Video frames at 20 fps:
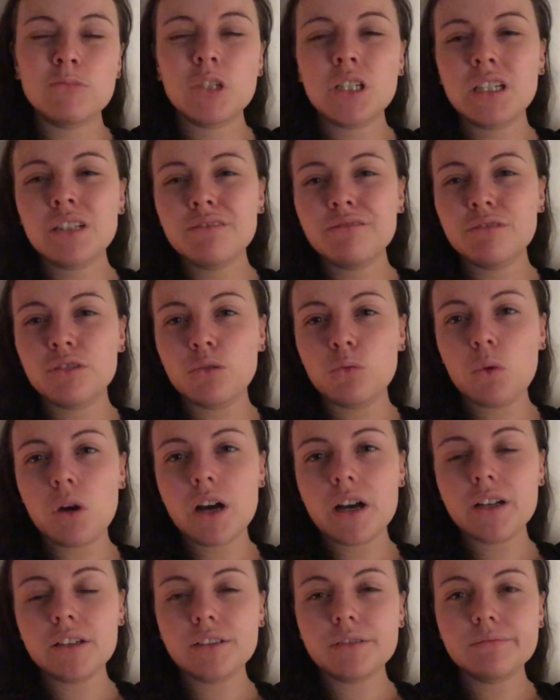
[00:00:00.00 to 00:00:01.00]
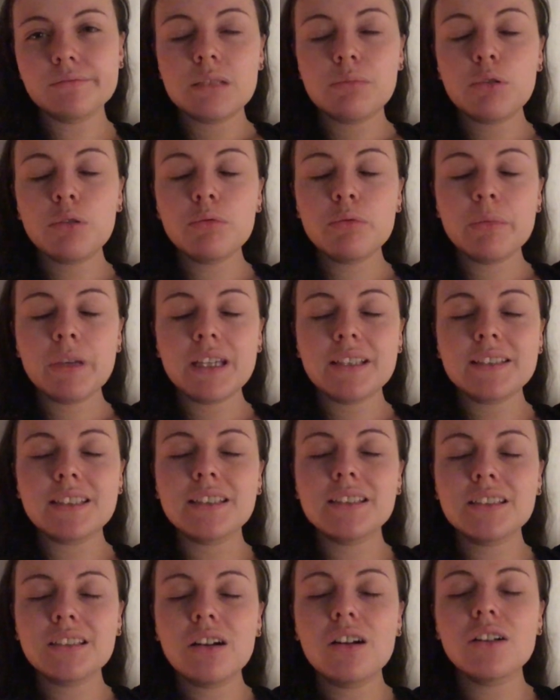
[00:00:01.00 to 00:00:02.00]
well, for a while. The problem is it
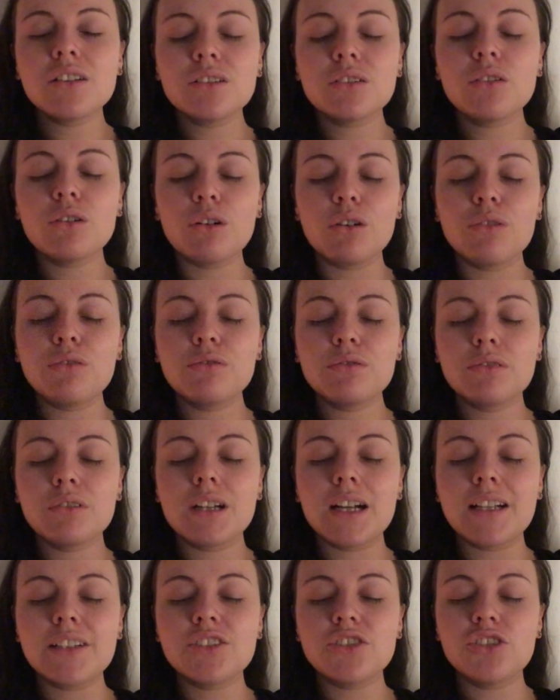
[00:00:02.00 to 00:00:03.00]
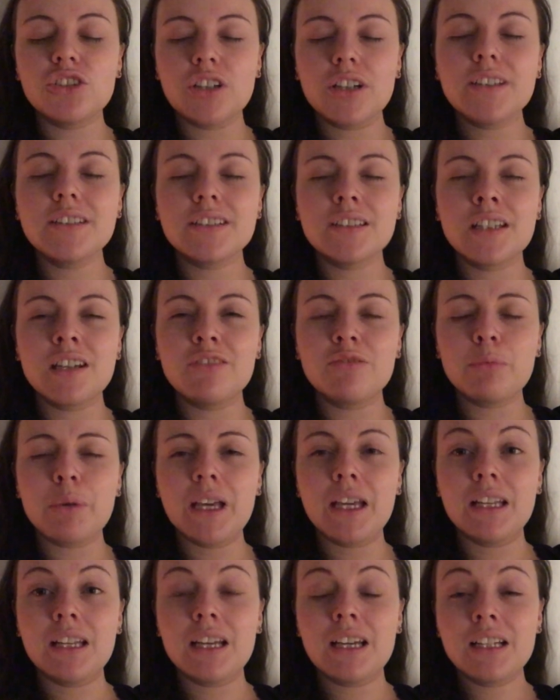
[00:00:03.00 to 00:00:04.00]
starts off as just nerve
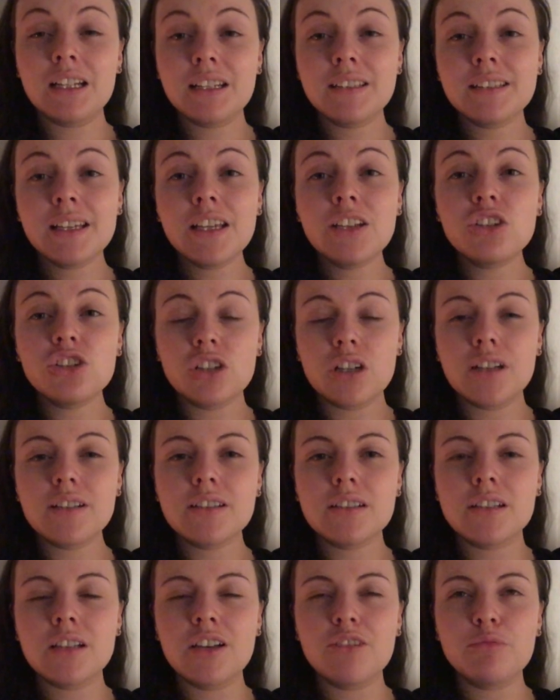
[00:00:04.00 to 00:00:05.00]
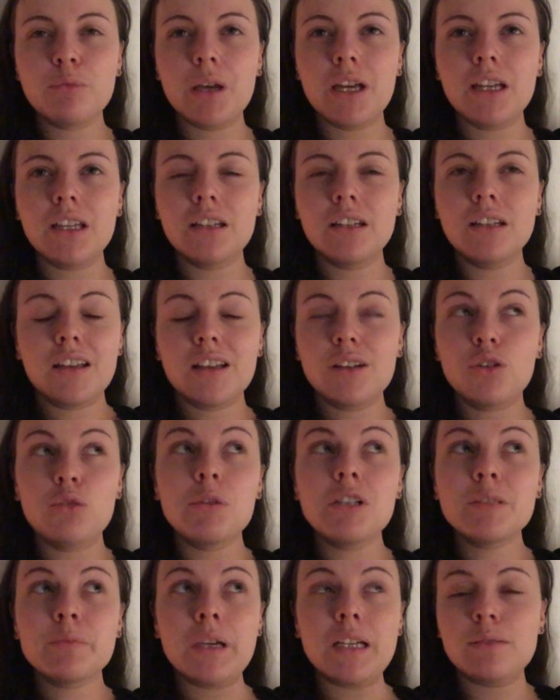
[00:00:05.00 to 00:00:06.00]
pain, and I say just nerve pain and it
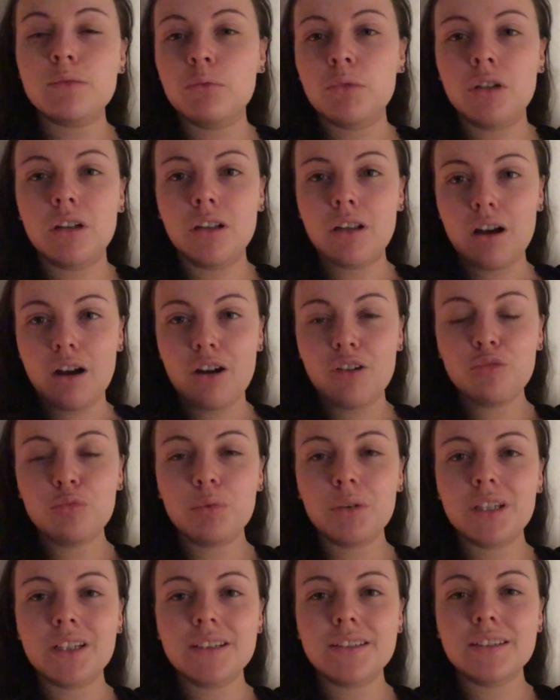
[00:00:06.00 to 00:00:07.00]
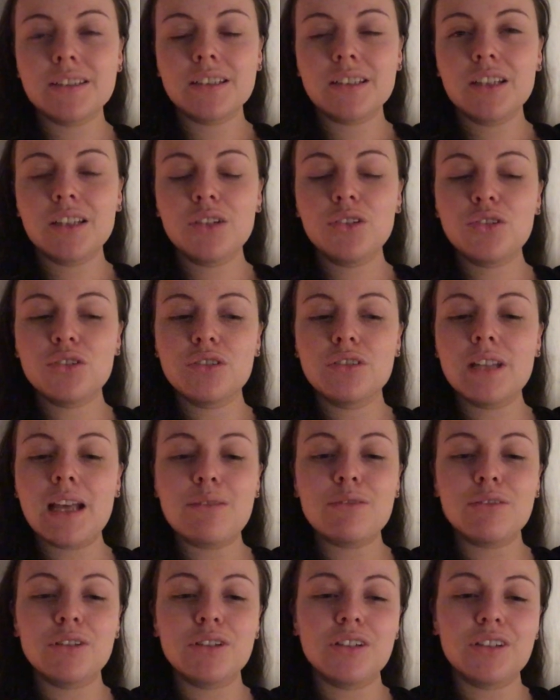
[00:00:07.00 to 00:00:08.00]
almost makes me want to laugh, because you should
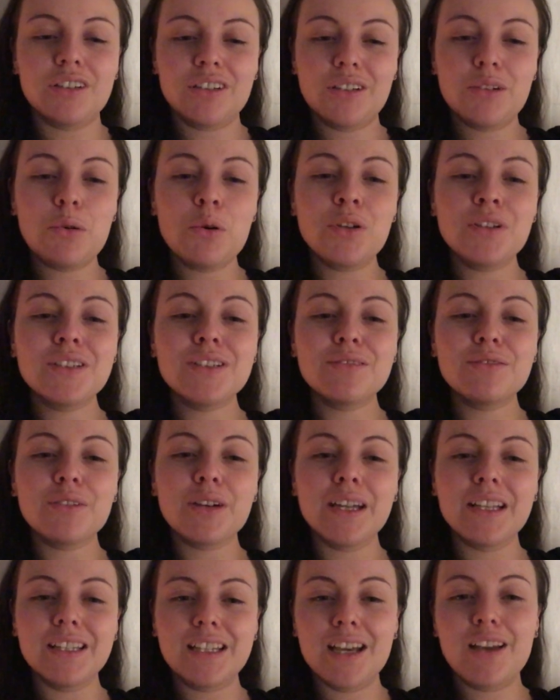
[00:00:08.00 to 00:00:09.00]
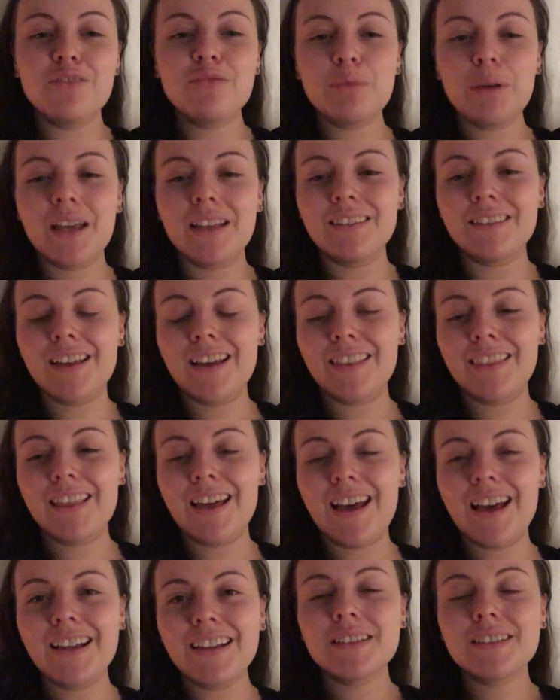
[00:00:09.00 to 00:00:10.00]
never quantify nerve pain like
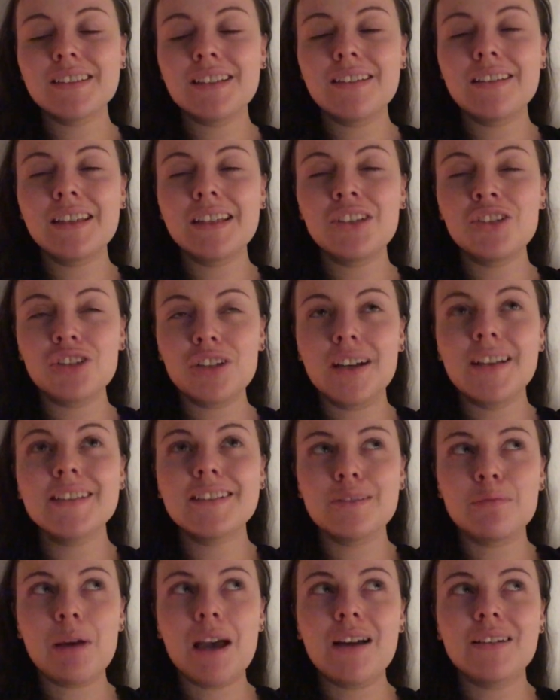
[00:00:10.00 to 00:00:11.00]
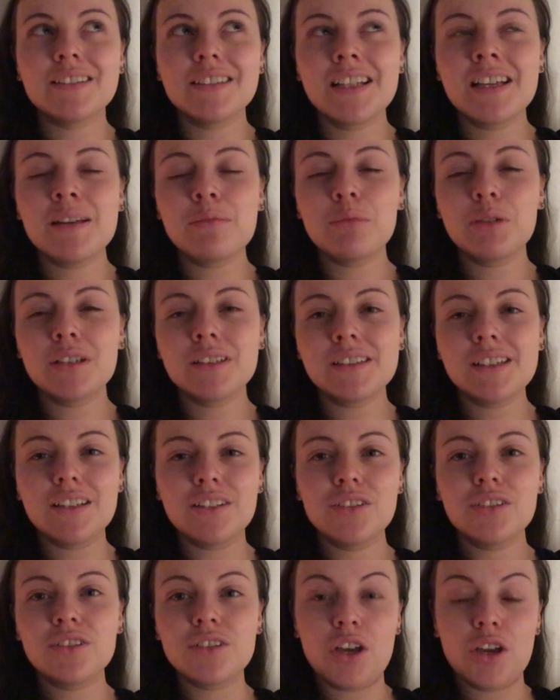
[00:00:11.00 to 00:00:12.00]
that. There's nothing just about it because
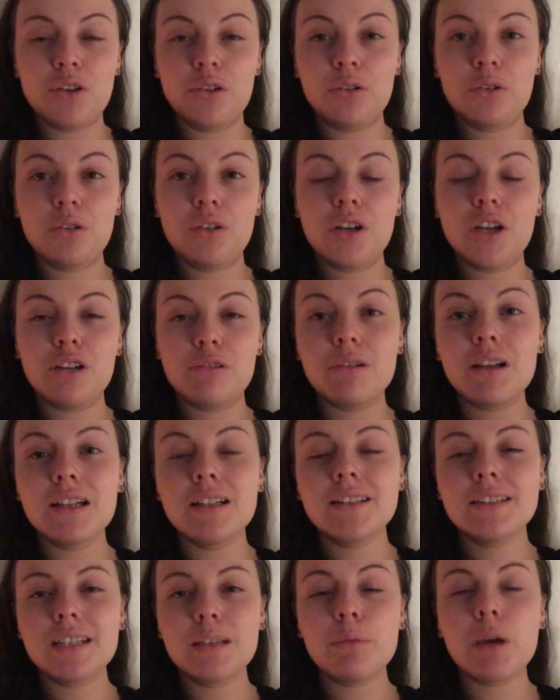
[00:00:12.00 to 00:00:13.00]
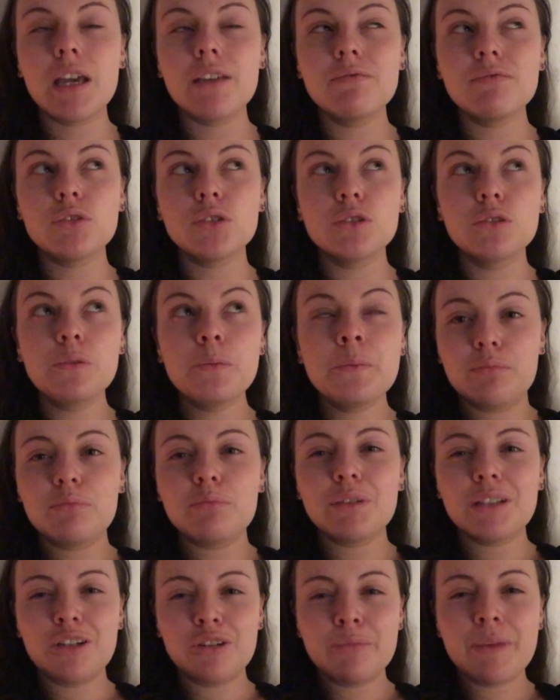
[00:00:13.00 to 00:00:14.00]
it's so horrendously painful,
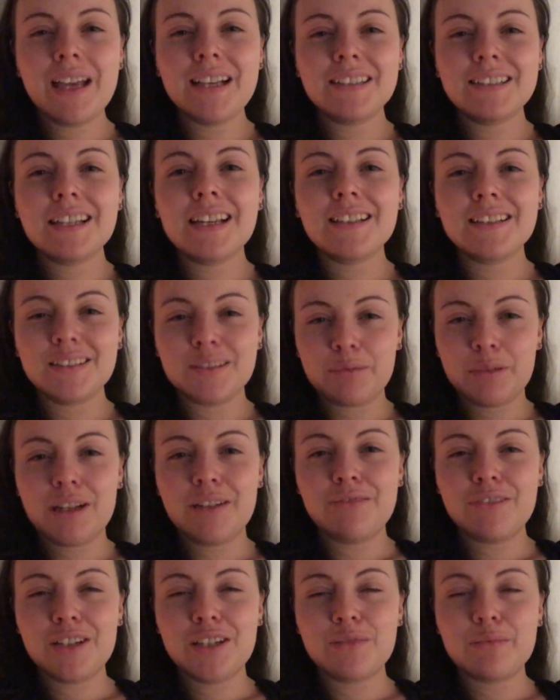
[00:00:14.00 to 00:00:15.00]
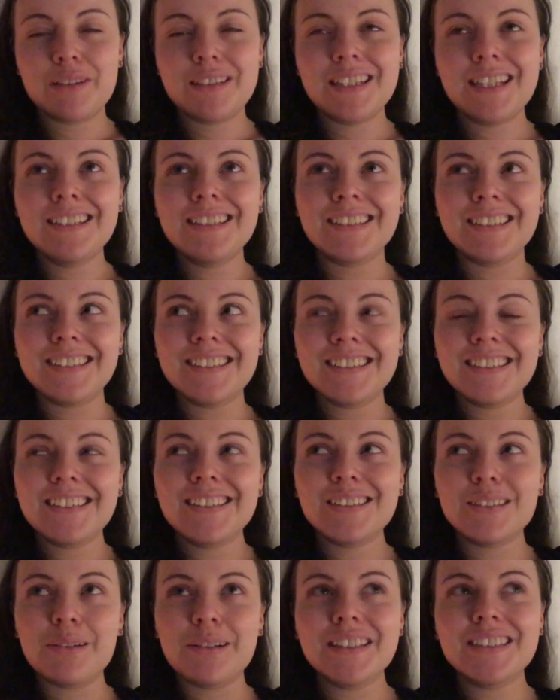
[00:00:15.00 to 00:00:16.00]
but it'll make sense when I finish my sentence.
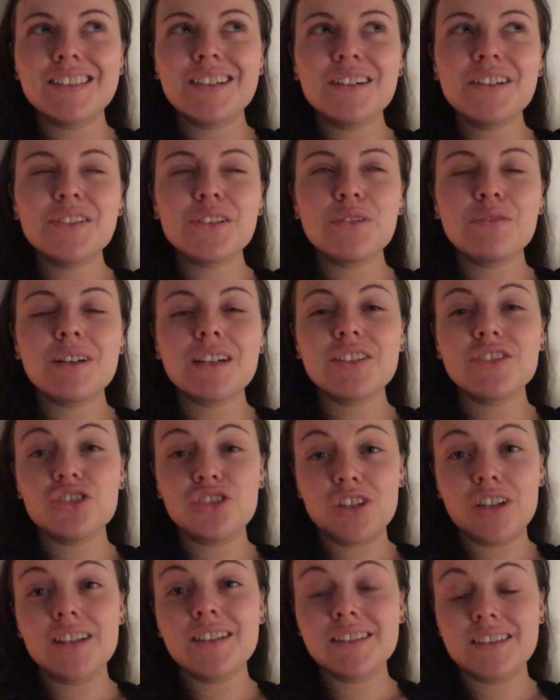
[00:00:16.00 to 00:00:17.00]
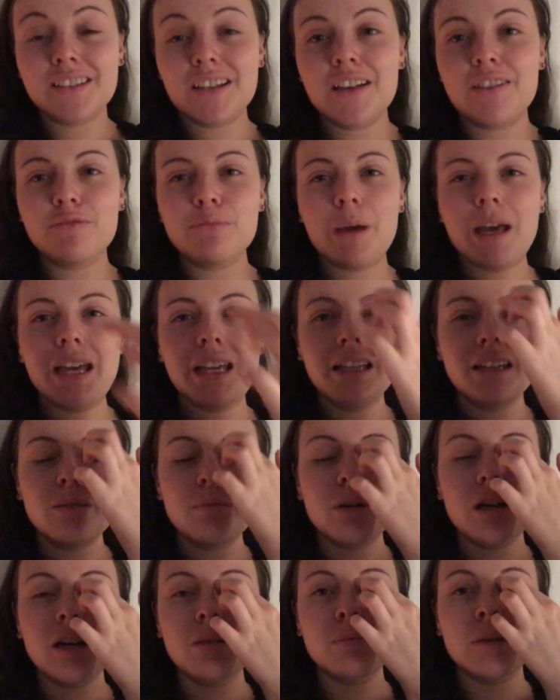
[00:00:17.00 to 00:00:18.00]
So it starts off as just nerve pain
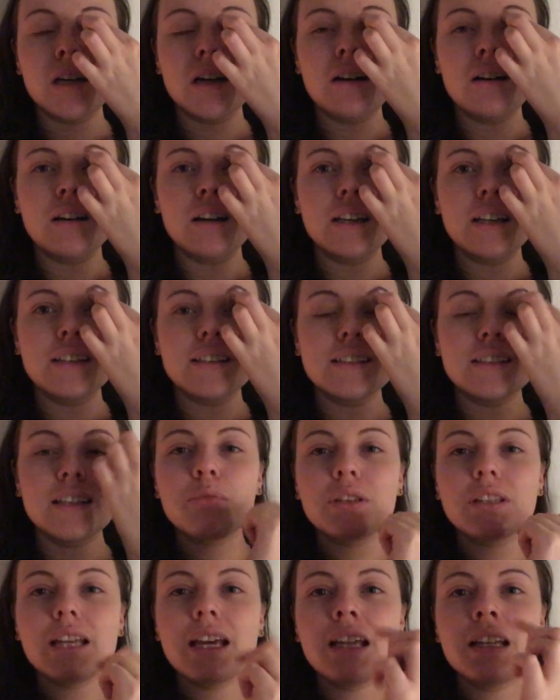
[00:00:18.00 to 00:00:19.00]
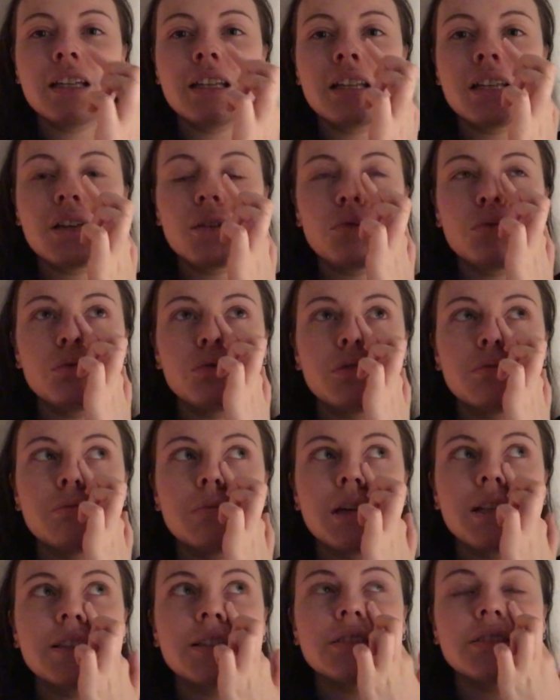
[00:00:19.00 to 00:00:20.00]
behind my eyes, but then all the
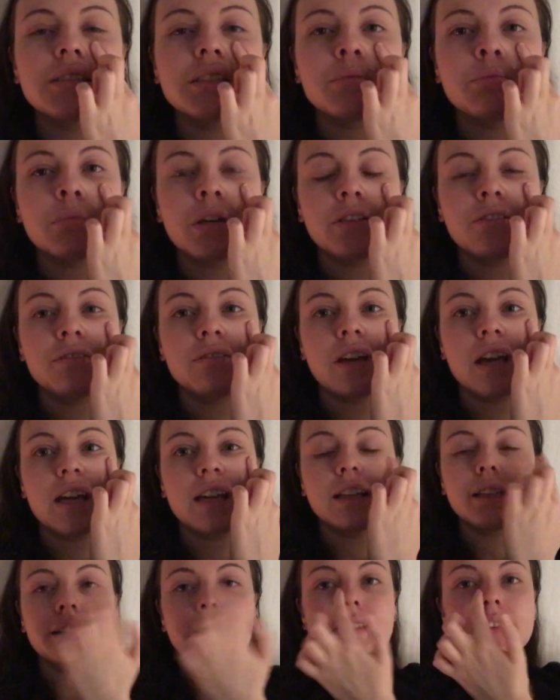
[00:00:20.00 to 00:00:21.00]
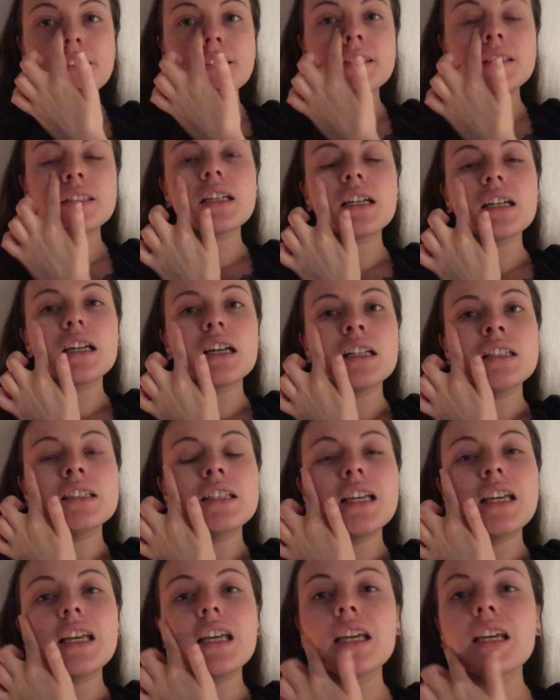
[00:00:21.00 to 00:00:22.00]
muscles in my face, like under
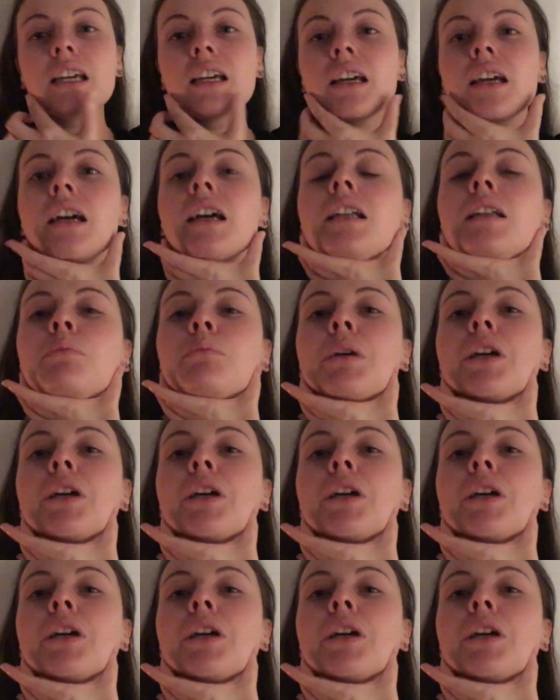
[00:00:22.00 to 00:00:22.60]
here and in